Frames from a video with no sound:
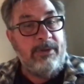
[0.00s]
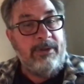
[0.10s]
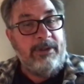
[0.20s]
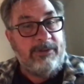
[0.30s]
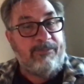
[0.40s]

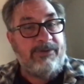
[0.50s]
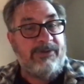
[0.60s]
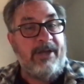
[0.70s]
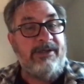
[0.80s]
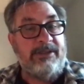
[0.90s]
is
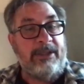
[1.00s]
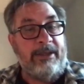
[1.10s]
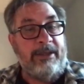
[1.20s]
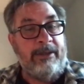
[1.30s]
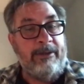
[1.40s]

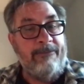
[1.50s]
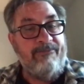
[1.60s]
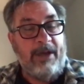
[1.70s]
precisely a